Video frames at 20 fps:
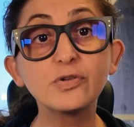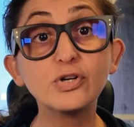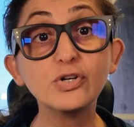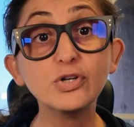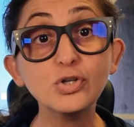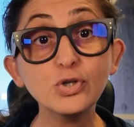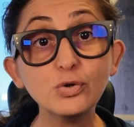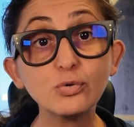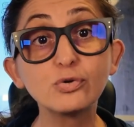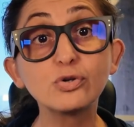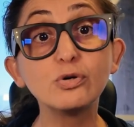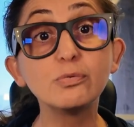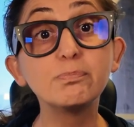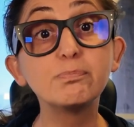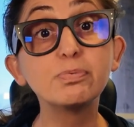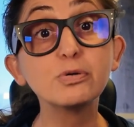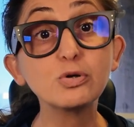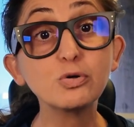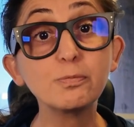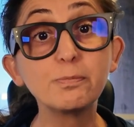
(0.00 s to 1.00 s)
the neural
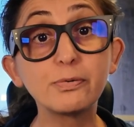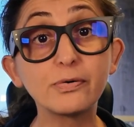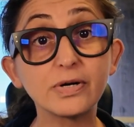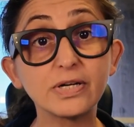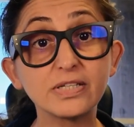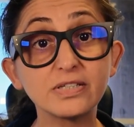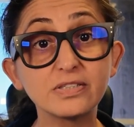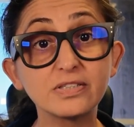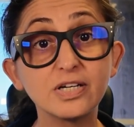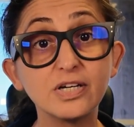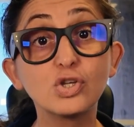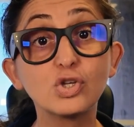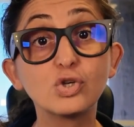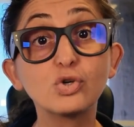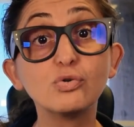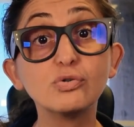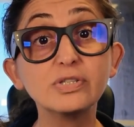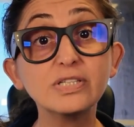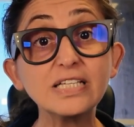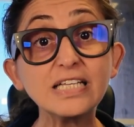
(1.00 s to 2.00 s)
blueprint
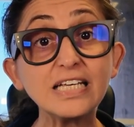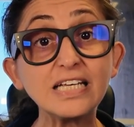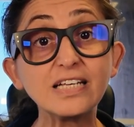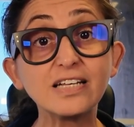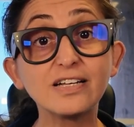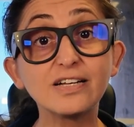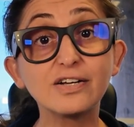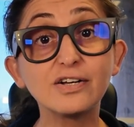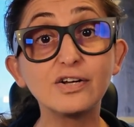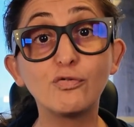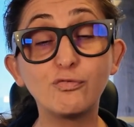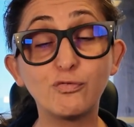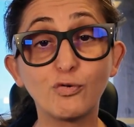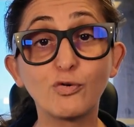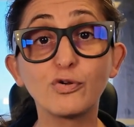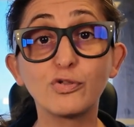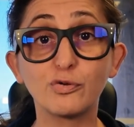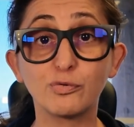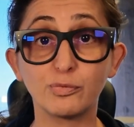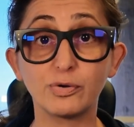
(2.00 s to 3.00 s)
you'll need
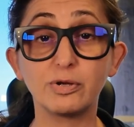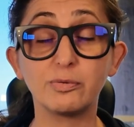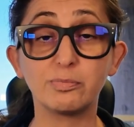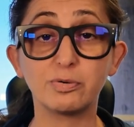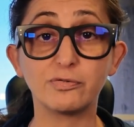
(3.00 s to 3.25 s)
for the real